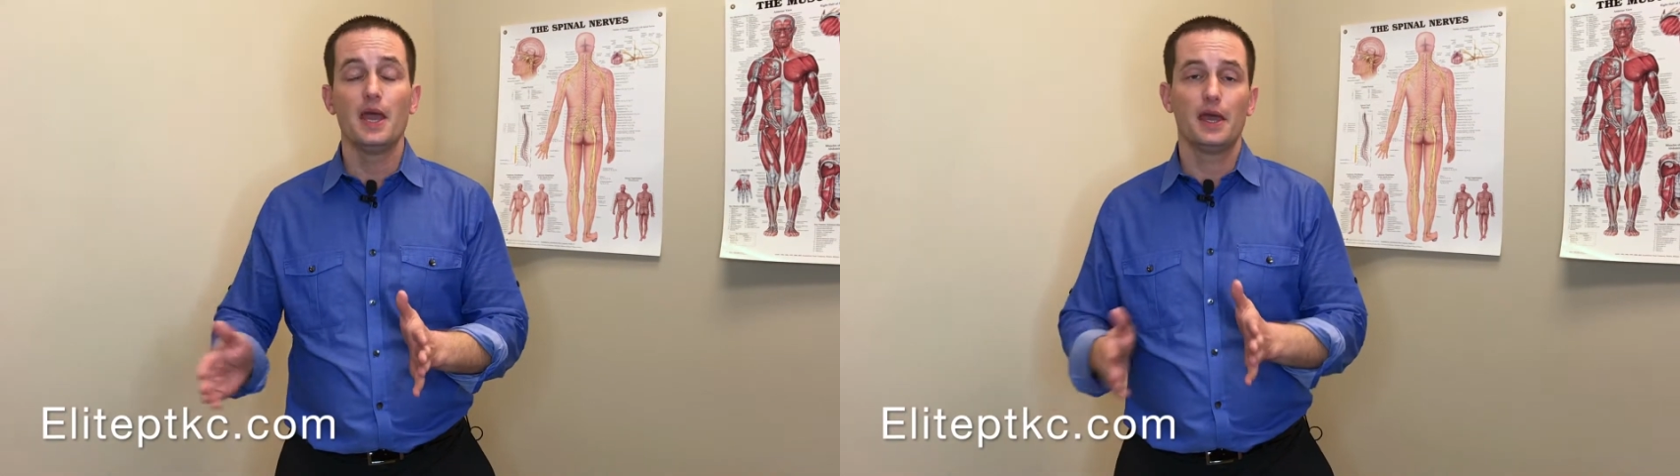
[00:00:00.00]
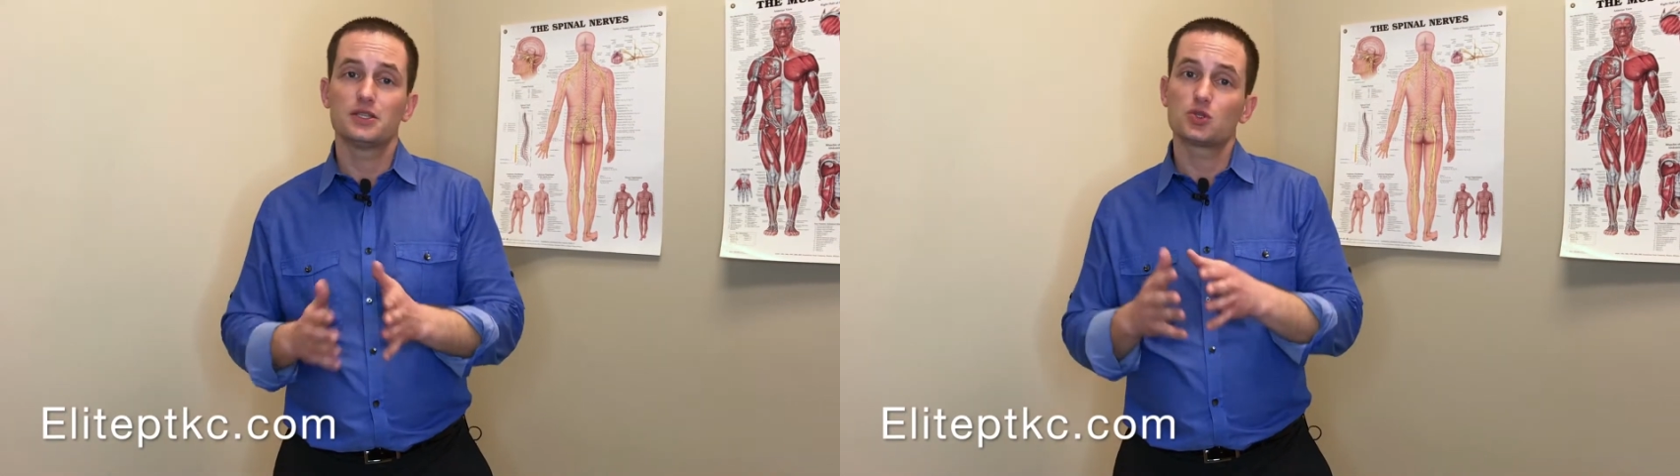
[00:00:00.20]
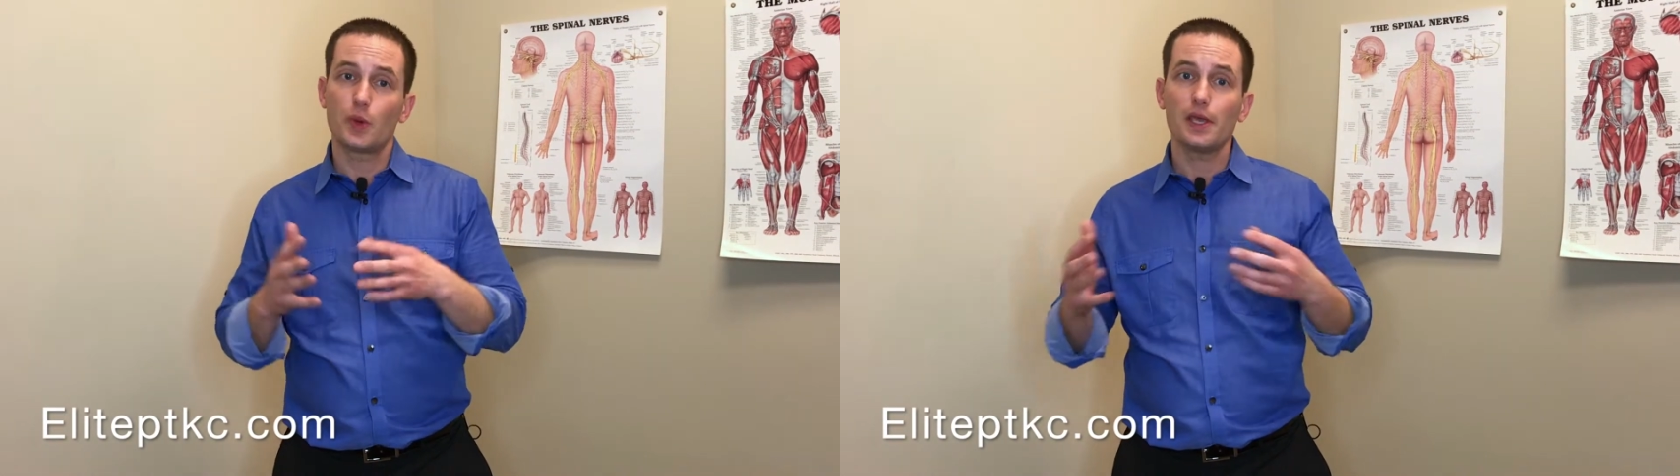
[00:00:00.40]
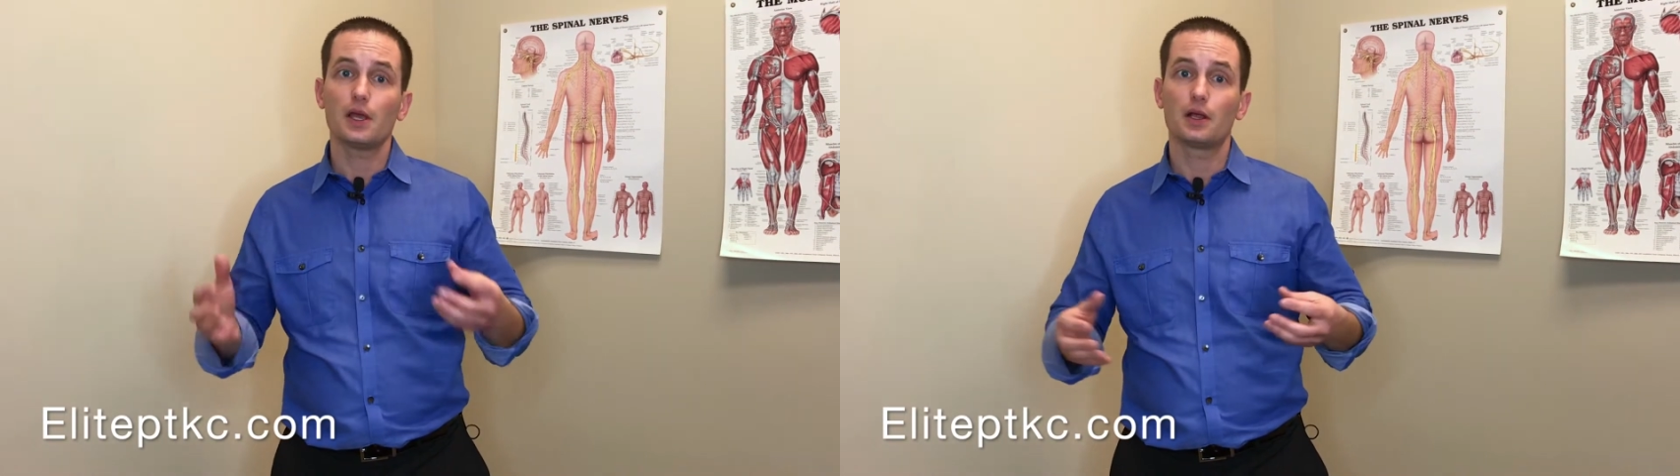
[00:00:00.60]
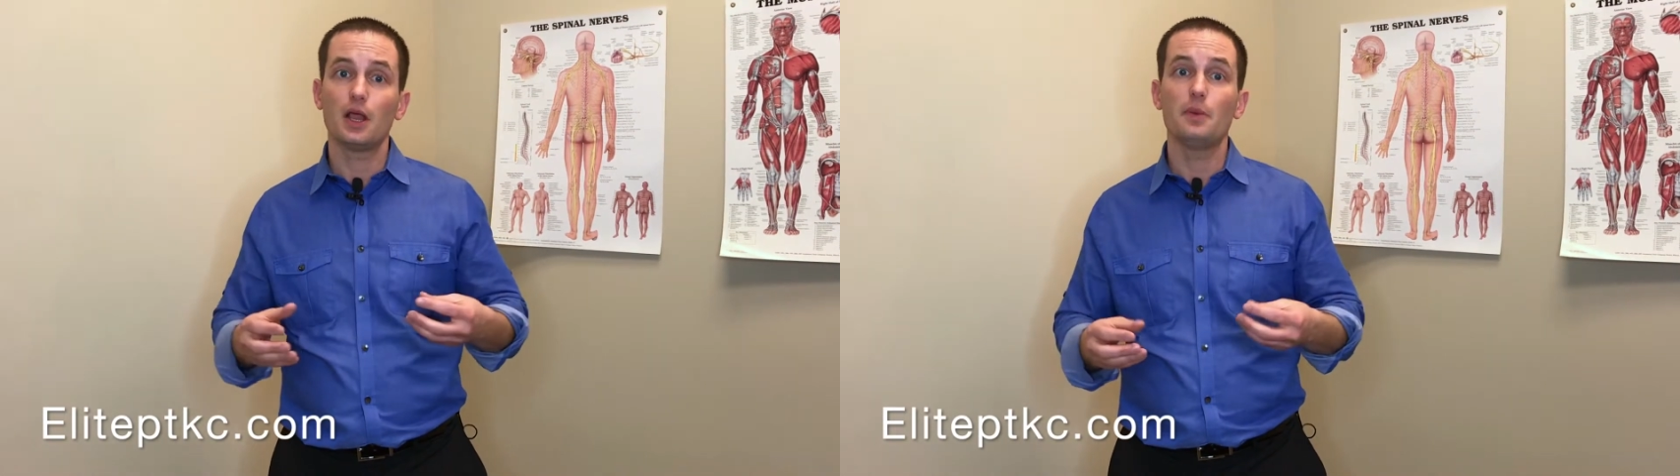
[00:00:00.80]
and
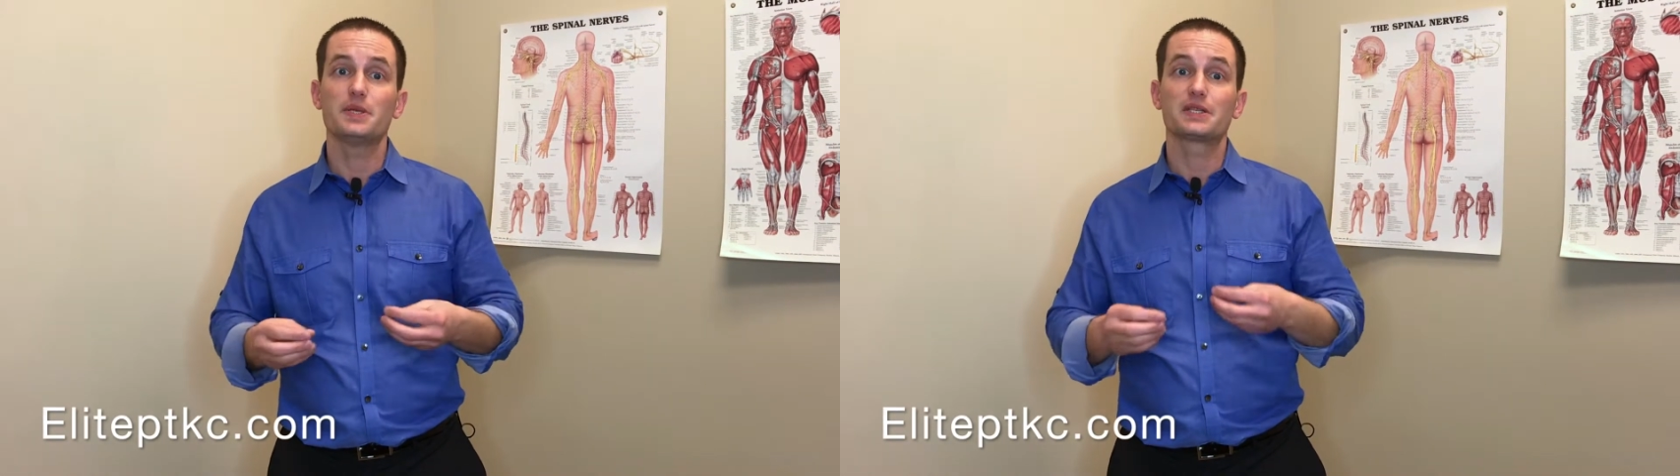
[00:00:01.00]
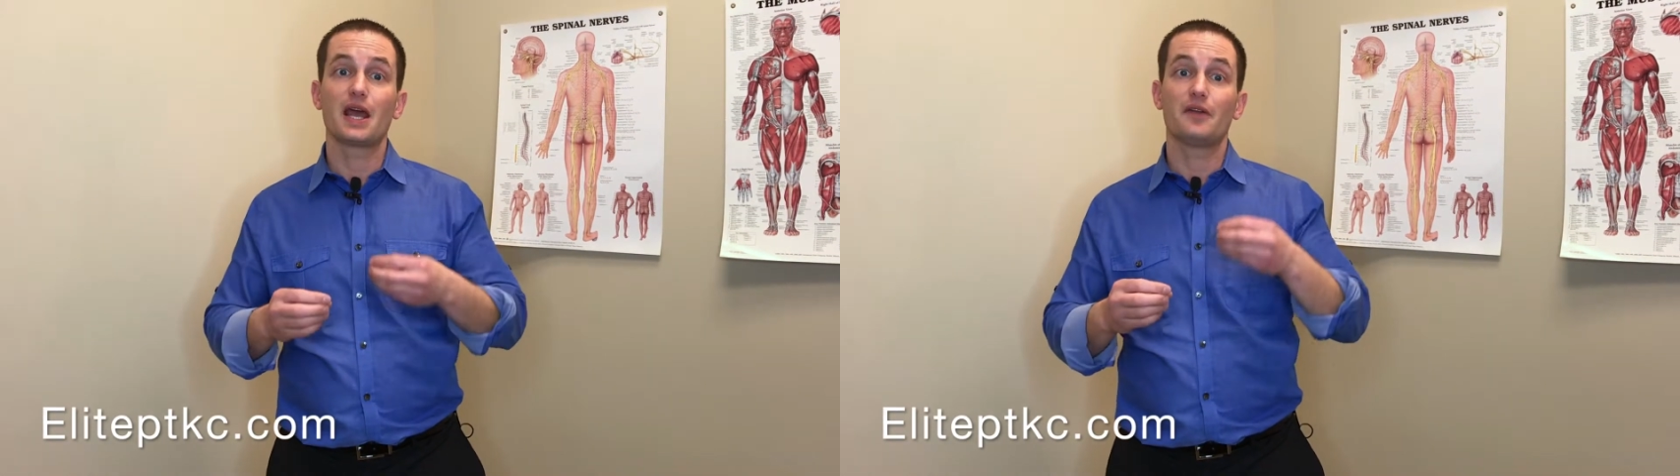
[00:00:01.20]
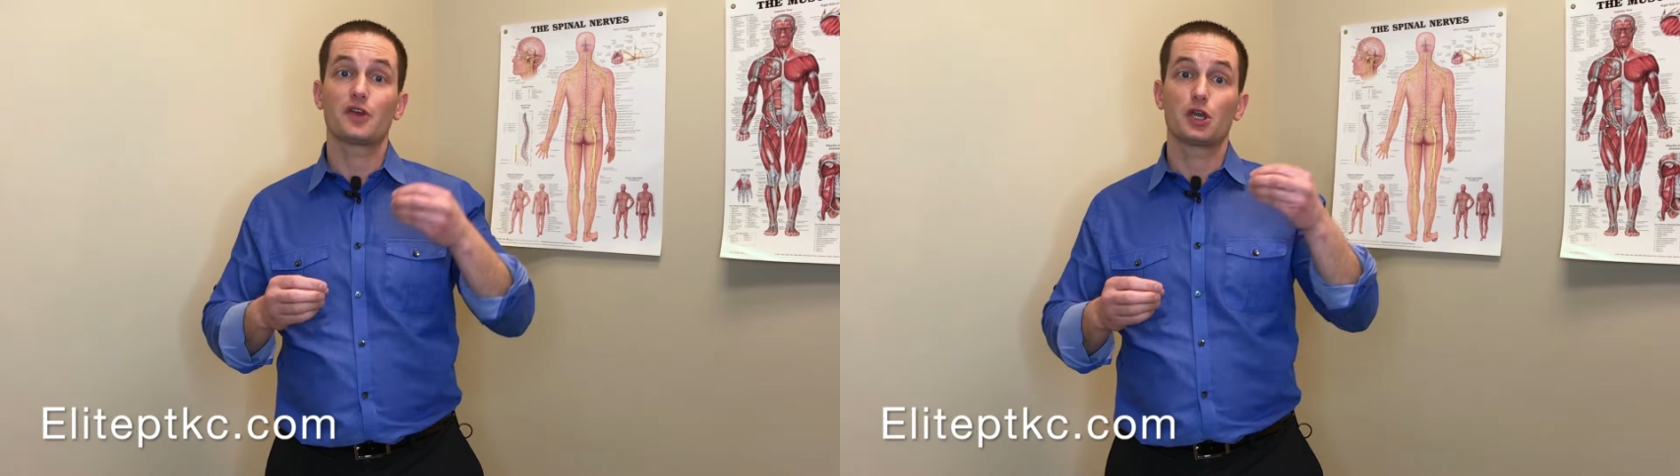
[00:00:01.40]
swinging club is kind of a